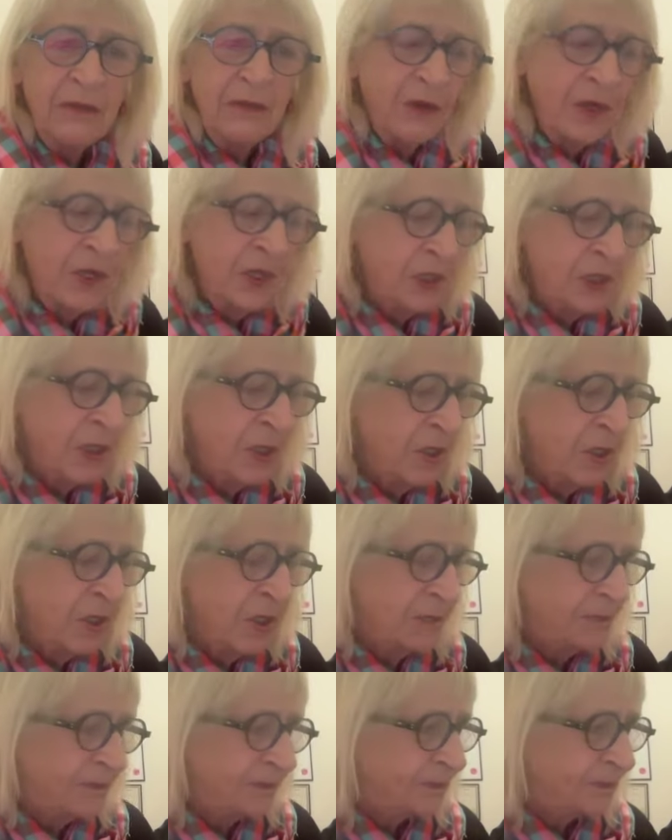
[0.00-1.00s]
For instance,
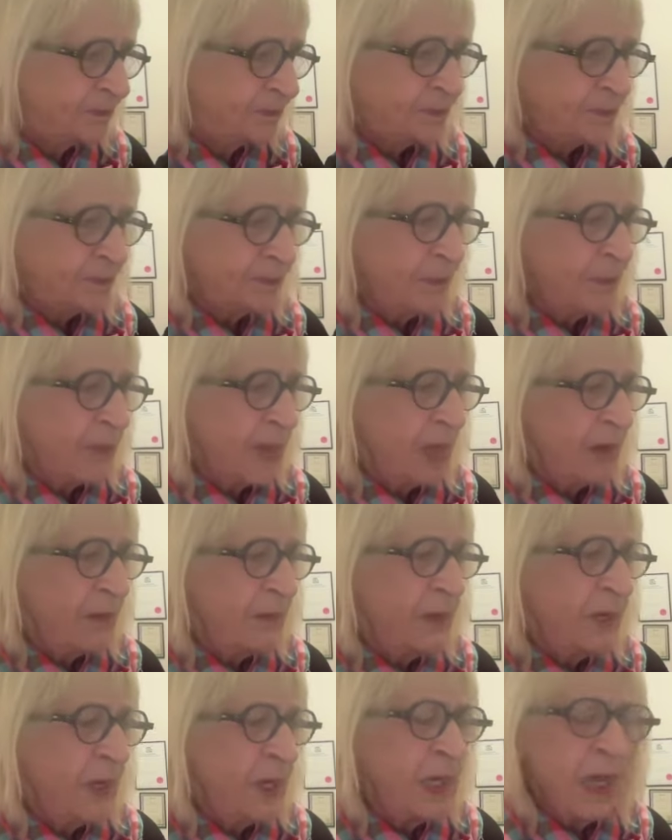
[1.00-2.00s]

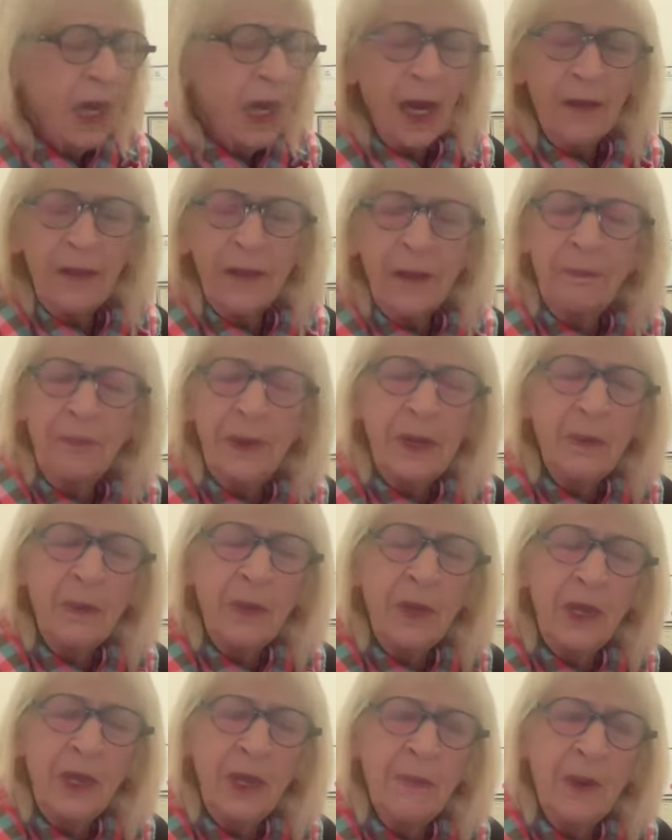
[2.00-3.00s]
the bit
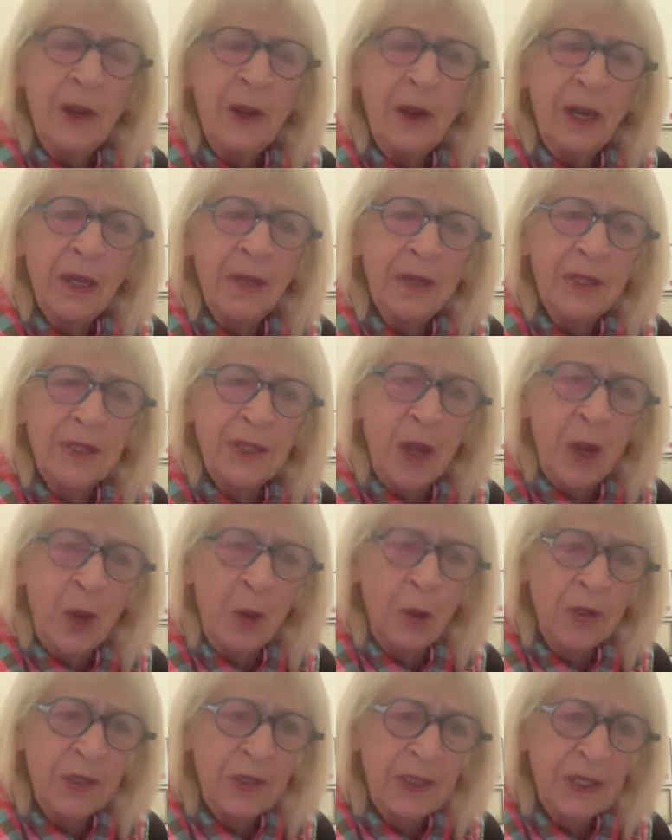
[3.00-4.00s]
with the American
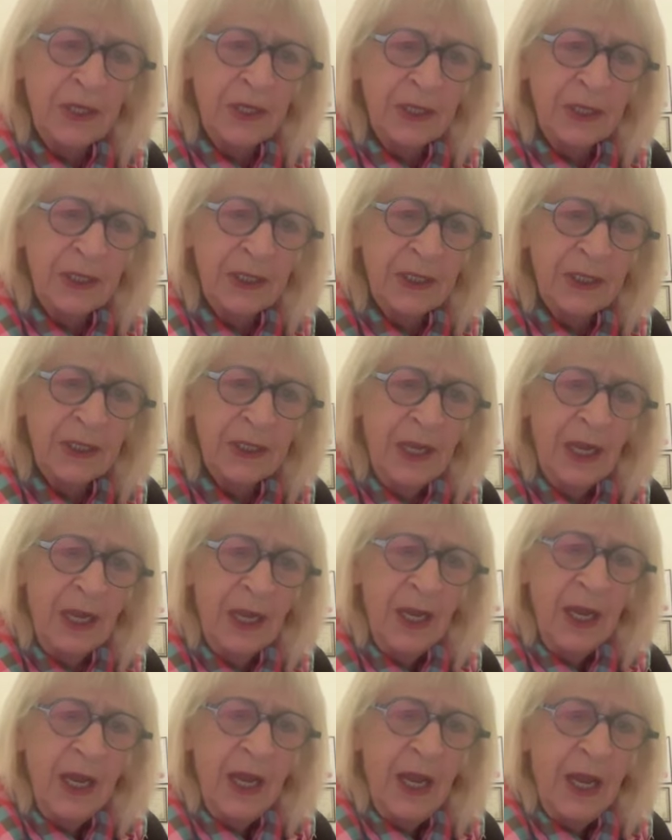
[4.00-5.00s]
soldiers in it,
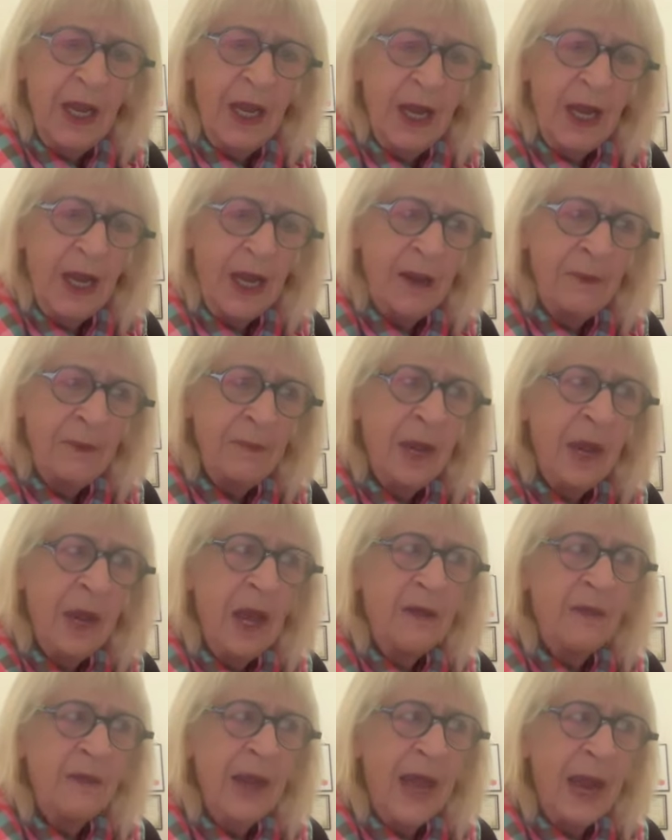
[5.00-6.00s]

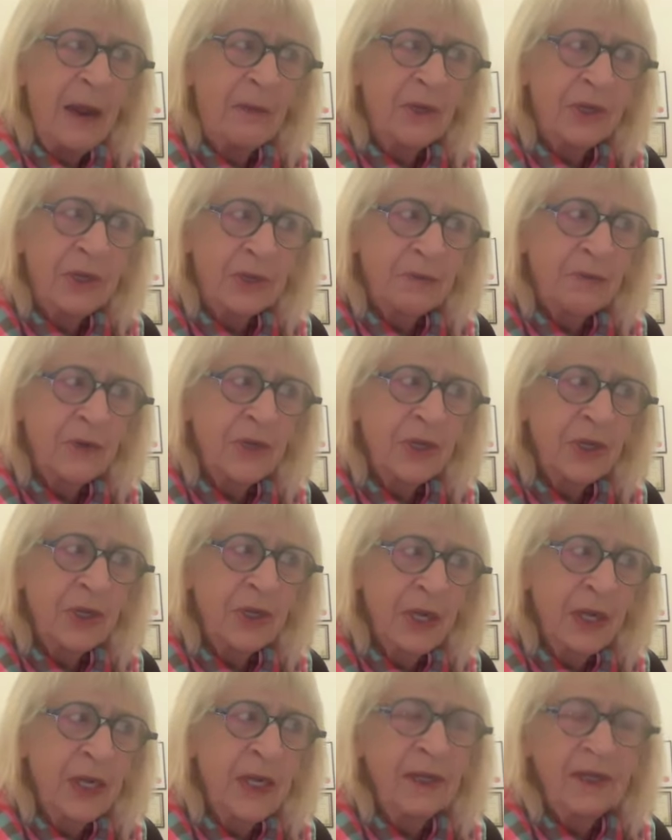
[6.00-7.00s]
that was
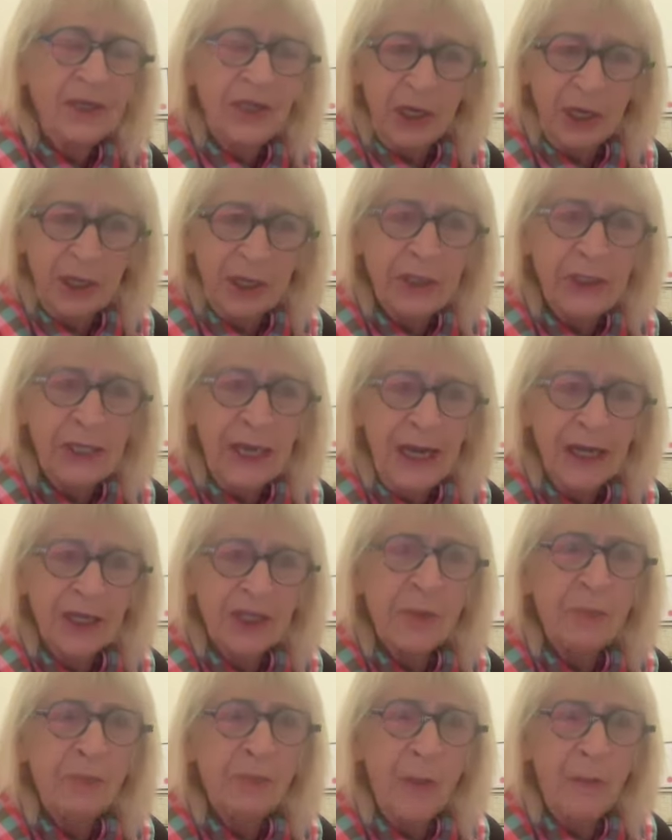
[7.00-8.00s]
originally, as you could tell,
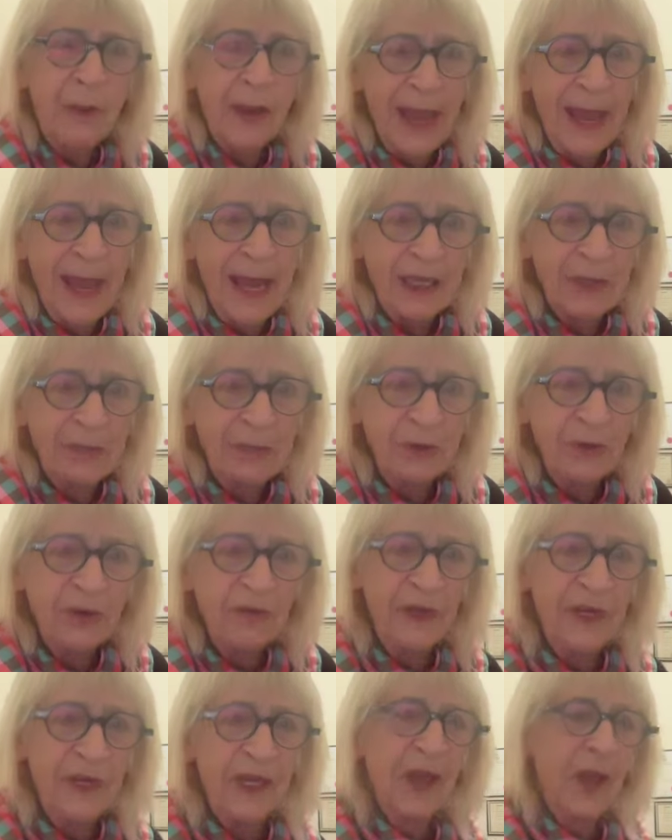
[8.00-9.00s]
it's a propaganda
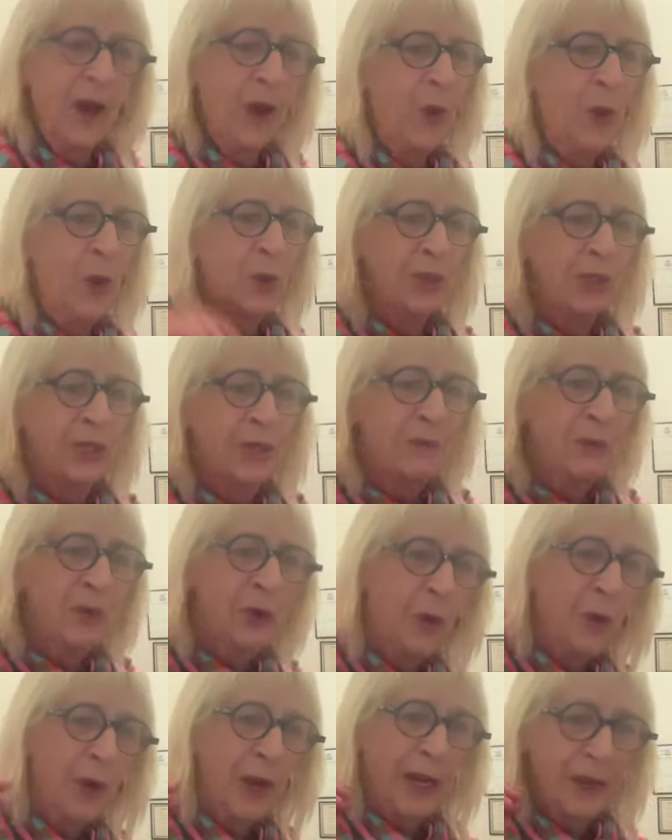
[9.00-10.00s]
movie. Oh, didn't we
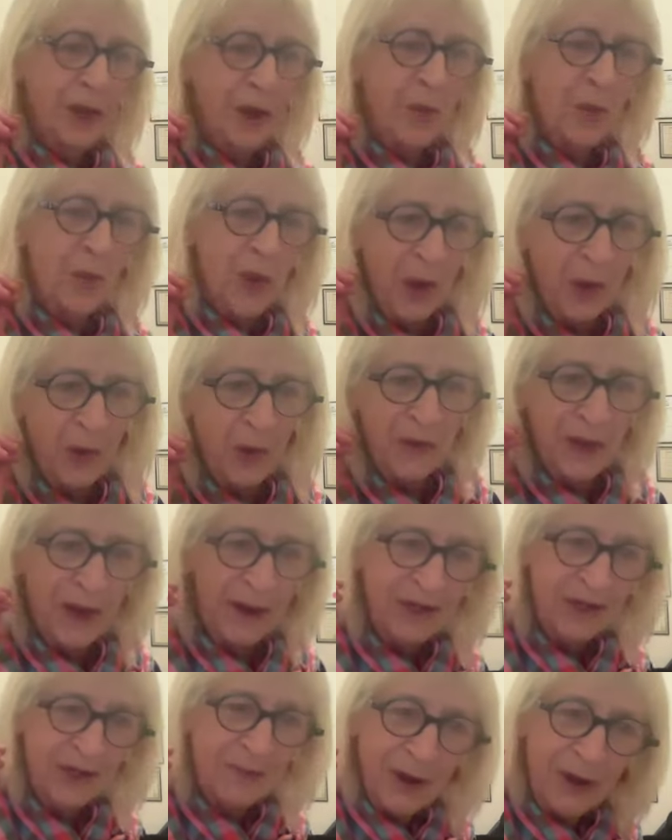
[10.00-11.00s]
all get on well with
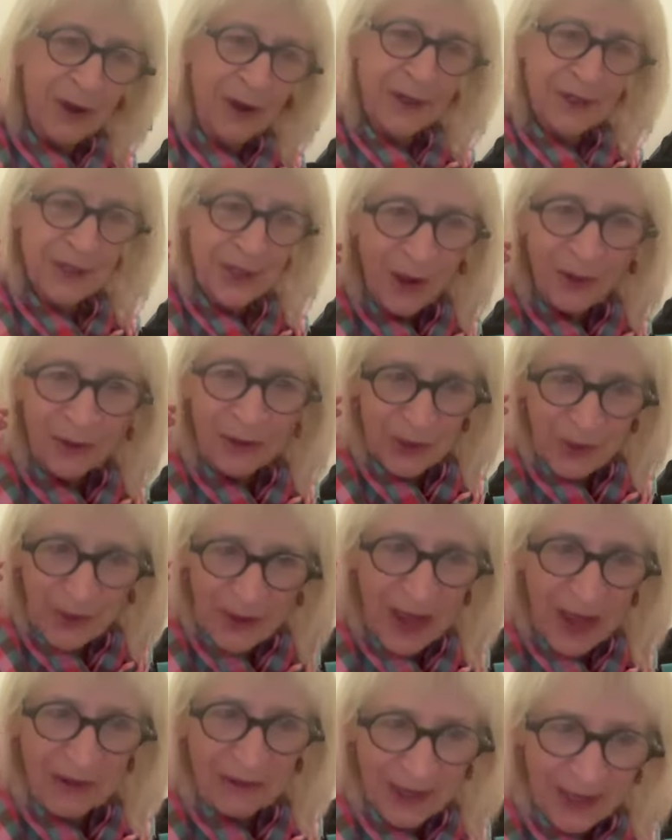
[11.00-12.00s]
those American soldiers when
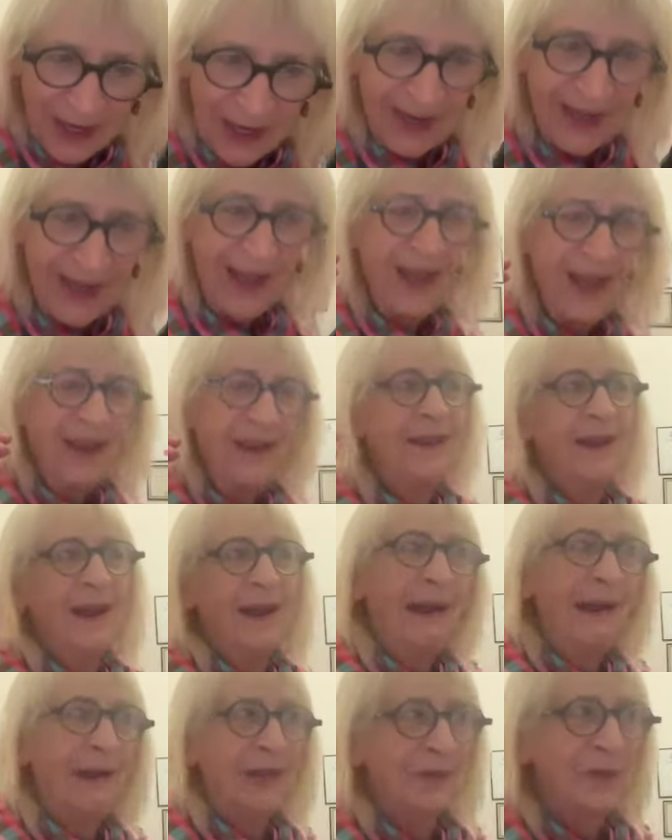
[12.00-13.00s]
they were here?
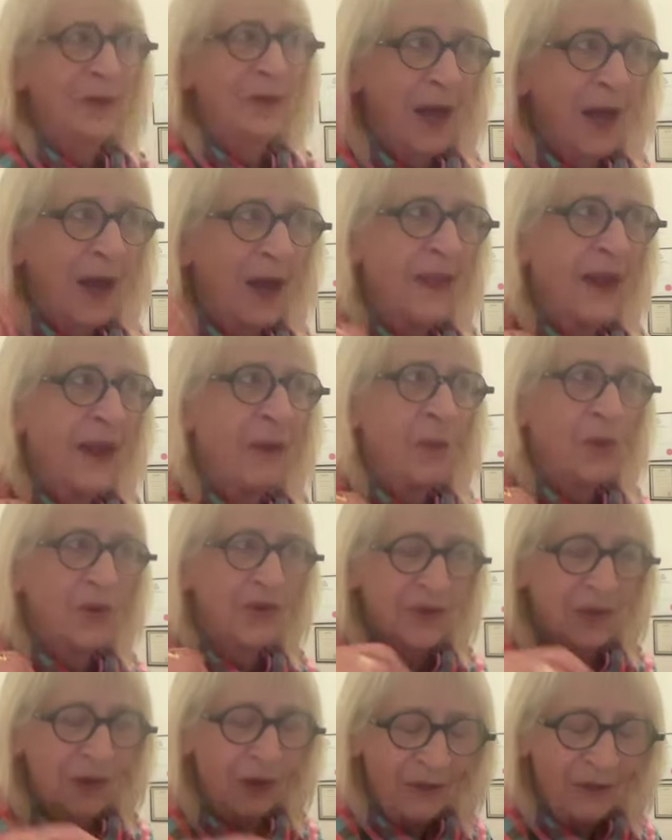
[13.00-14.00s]
As we know, that
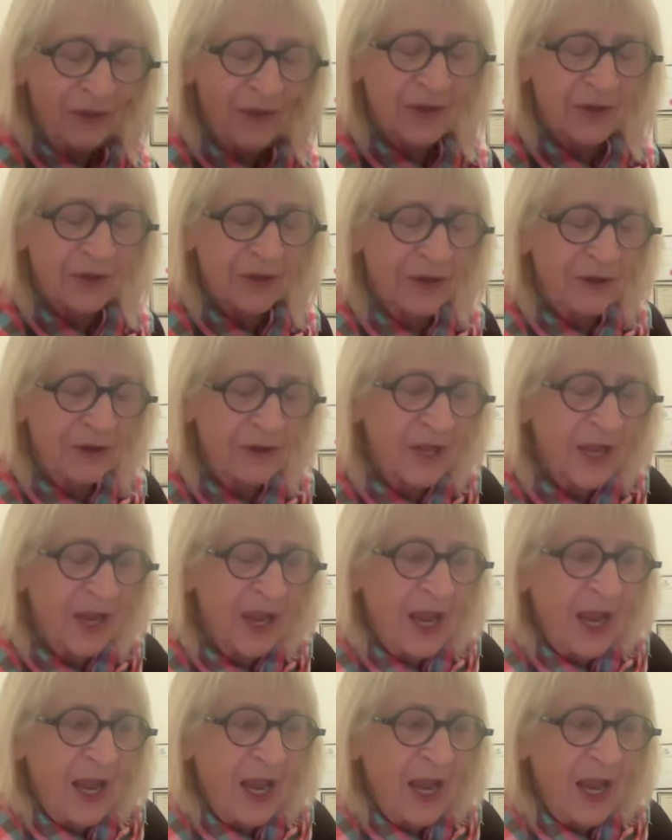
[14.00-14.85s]
was not the truth.